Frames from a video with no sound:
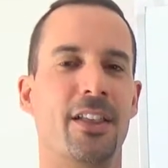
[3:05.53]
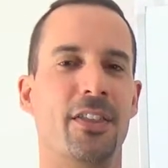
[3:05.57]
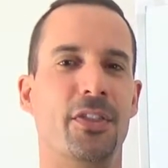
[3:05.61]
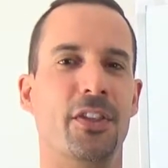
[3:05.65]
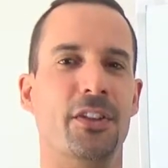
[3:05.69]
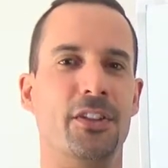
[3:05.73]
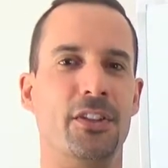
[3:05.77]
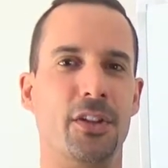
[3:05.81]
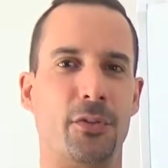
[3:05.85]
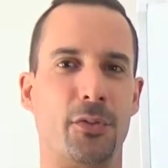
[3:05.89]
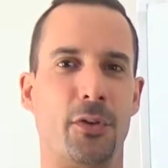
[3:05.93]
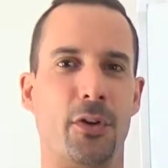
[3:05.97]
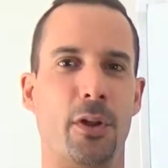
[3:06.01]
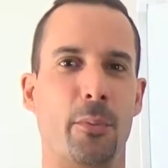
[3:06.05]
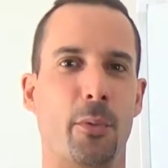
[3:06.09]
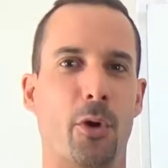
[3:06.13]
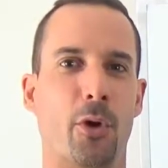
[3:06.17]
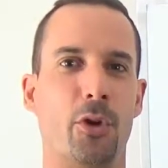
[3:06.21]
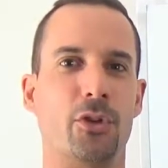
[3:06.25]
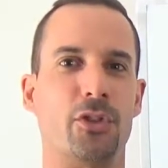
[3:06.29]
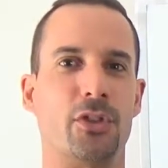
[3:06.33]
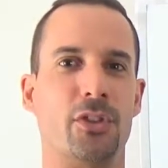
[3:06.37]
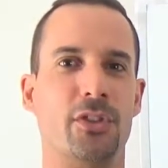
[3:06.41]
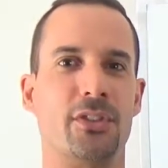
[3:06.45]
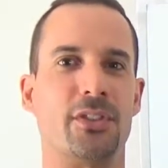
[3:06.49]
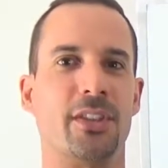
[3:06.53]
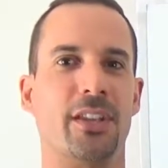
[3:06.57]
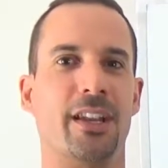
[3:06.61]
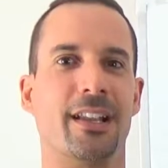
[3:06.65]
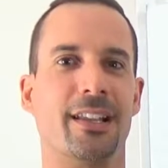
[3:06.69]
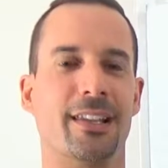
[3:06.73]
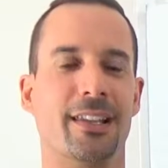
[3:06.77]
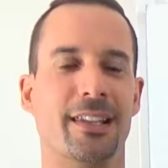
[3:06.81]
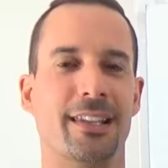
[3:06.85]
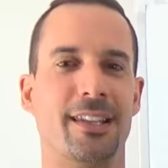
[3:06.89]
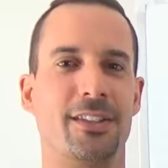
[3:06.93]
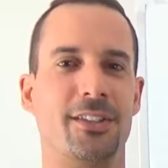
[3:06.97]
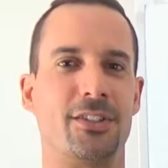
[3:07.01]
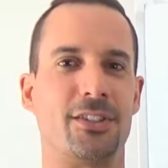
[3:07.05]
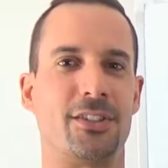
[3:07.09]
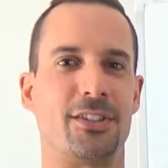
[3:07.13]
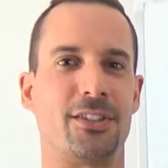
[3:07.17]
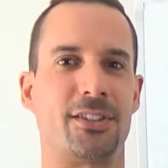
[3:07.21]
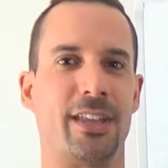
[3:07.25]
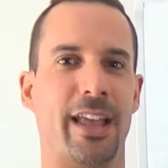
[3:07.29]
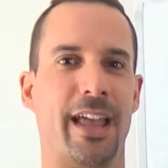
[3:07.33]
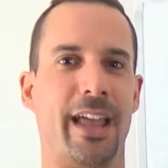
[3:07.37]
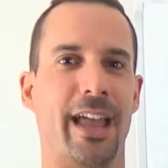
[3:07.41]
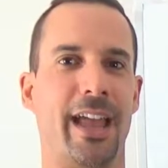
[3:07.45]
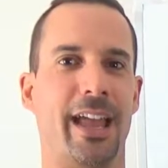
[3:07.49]
the different emotions that it
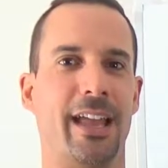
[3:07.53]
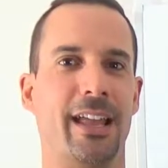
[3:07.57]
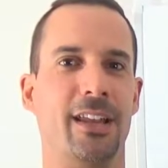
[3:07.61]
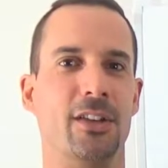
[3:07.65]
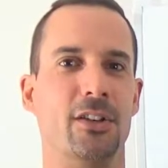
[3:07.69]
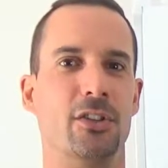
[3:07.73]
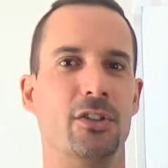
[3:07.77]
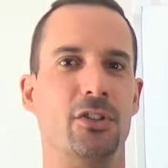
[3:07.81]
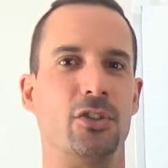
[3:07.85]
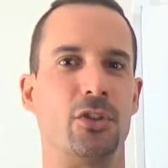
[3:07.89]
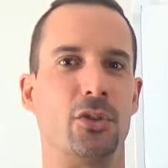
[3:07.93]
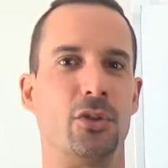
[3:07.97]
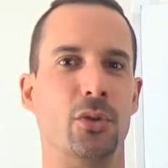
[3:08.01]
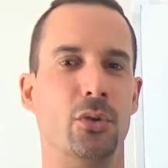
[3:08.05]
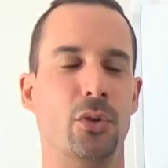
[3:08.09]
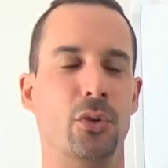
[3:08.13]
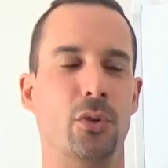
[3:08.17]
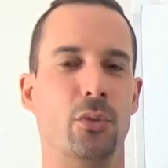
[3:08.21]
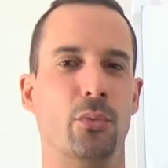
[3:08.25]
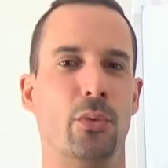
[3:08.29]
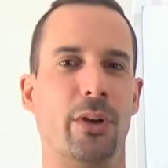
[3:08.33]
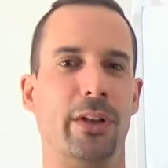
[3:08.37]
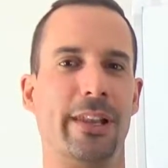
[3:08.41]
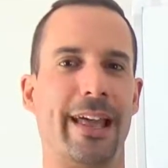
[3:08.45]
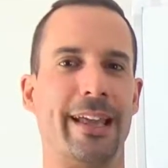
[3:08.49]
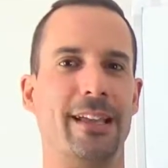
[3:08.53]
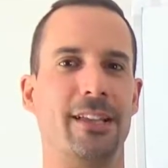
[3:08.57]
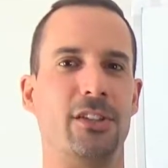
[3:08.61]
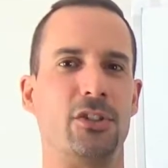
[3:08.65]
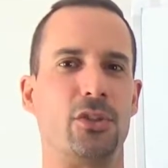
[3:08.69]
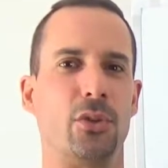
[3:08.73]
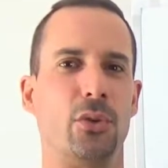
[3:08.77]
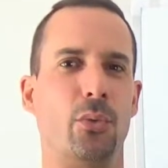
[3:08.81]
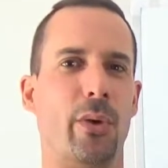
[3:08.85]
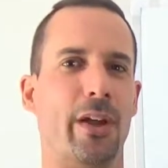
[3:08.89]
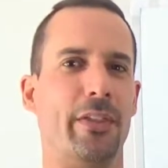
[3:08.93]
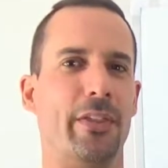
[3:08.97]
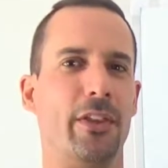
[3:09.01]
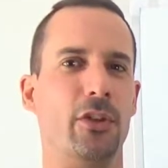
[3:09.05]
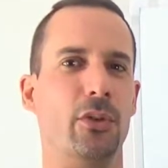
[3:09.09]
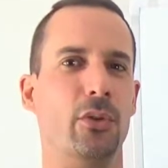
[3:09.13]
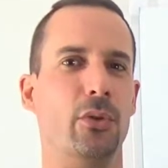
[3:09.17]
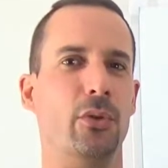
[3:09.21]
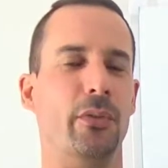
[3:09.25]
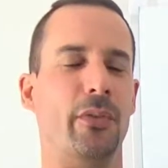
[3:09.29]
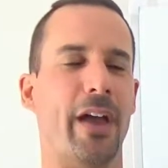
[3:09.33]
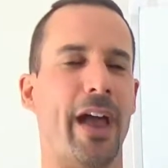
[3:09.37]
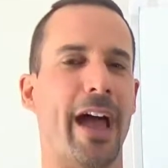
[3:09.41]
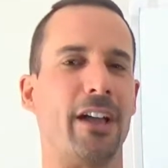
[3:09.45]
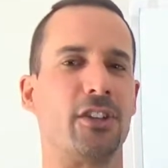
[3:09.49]
lists and to relate to whether
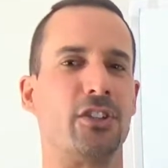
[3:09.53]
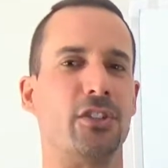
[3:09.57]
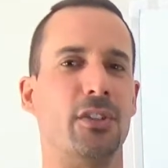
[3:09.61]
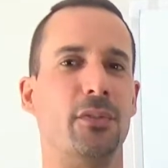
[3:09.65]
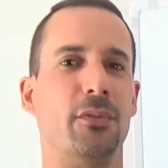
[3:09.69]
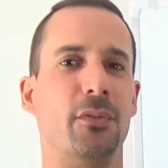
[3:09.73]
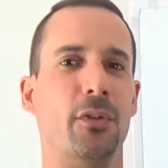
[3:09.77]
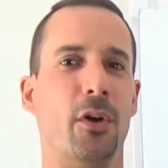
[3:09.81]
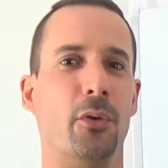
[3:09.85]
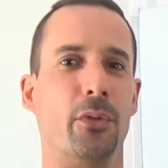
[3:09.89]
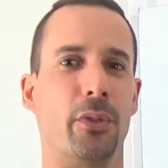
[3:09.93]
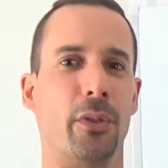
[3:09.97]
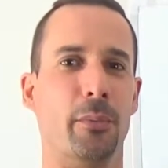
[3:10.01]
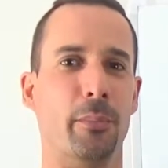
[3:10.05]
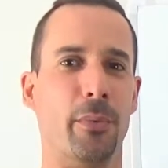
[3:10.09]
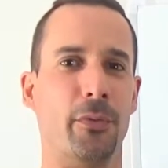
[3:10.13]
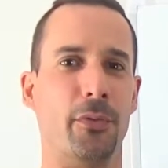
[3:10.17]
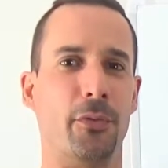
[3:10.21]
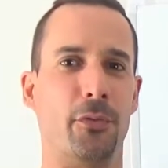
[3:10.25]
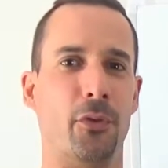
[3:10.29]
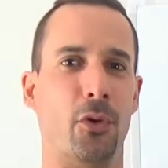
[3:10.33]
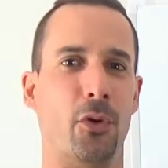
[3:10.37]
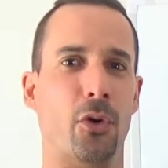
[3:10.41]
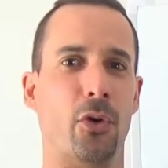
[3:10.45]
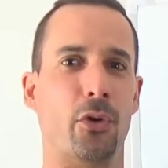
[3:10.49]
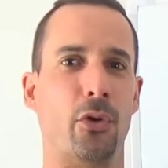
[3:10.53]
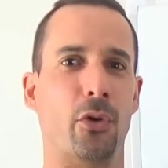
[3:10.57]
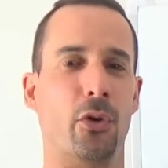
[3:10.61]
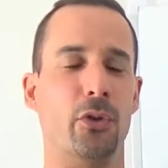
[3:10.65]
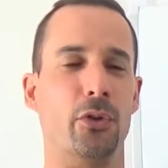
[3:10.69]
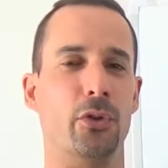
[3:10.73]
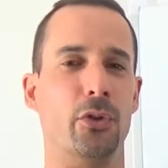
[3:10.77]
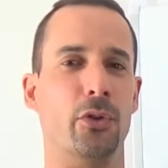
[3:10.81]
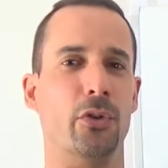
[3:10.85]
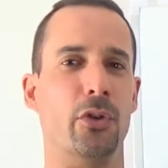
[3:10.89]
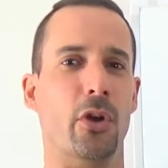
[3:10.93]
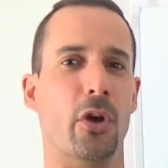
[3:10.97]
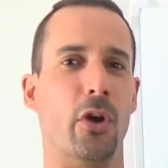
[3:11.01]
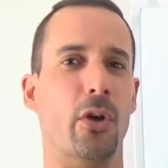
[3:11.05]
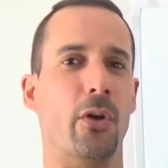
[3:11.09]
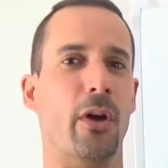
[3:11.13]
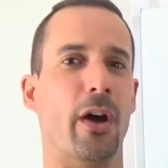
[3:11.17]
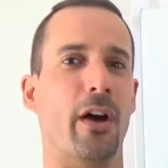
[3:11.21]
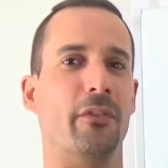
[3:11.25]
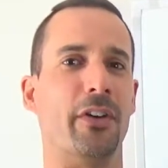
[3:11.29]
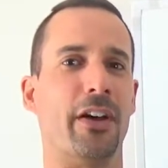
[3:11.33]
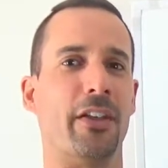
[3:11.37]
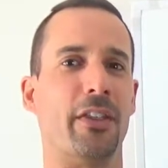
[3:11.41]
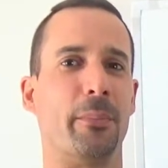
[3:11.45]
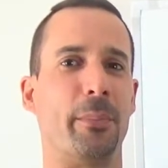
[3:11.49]
you've actually felt them before or you know
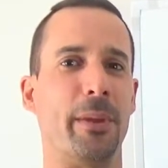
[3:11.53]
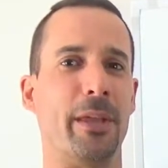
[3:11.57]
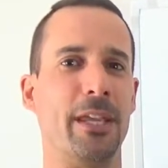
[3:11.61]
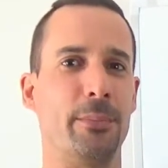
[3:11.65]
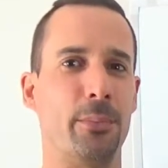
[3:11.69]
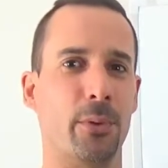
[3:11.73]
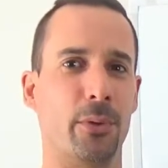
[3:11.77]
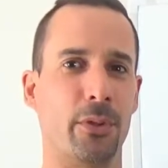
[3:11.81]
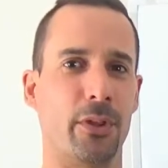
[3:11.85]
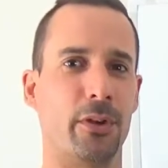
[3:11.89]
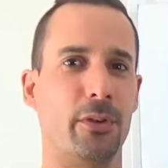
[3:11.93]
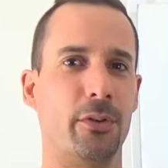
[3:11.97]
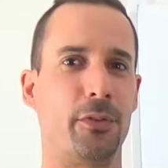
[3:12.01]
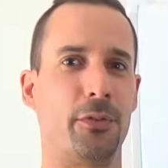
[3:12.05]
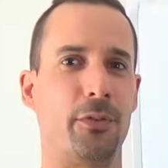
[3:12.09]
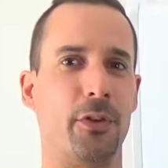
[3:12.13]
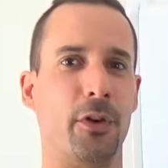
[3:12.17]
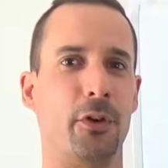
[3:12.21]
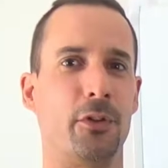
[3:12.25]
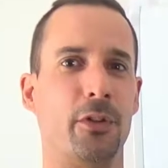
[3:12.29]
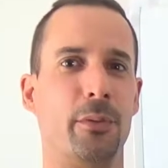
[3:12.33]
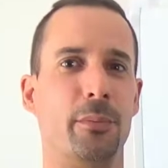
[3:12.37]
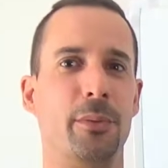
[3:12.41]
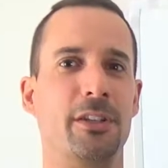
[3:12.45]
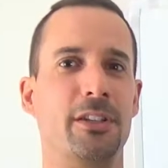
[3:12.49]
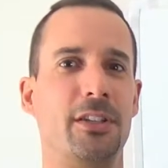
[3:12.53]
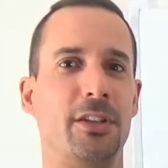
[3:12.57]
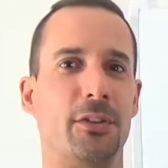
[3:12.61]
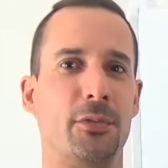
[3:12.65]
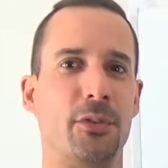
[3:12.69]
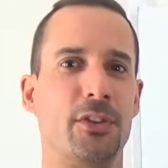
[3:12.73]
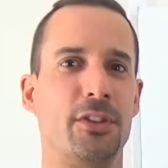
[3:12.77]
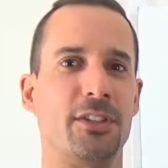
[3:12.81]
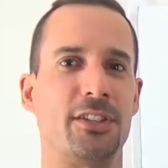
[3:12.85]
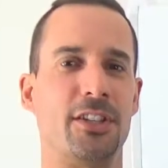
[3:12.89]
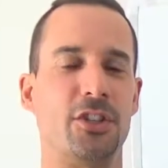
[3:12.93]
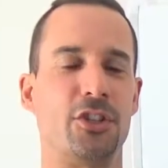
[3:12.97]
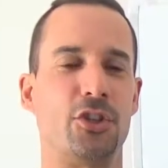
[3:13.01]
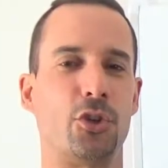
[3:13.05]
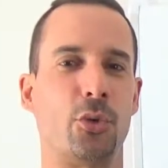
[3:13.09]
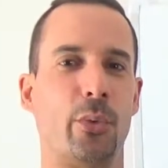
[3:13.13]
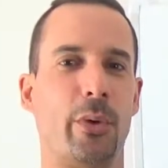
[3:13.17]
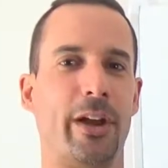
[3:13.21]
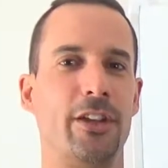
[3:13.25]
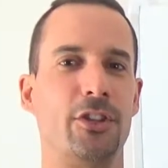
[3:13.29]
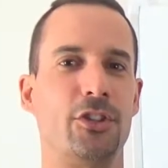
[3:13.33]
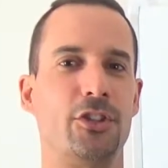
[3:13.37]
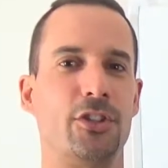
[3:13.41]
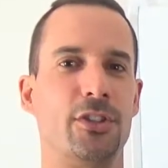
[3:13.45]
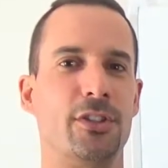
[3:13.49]
of other people that have felt them in different
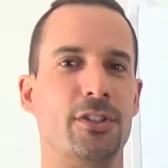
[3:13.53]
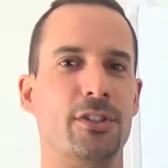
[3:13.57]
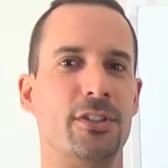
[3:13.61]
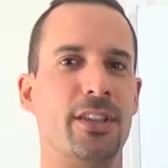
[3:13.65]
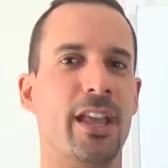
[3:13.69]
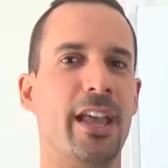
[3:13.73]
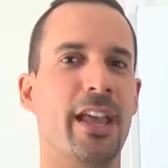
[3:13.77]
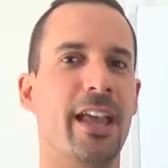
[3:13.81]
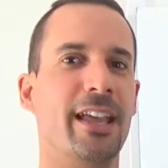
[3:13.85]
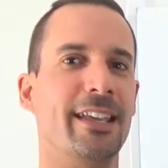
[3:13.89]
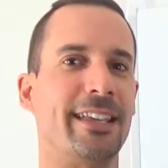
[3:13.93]
situations.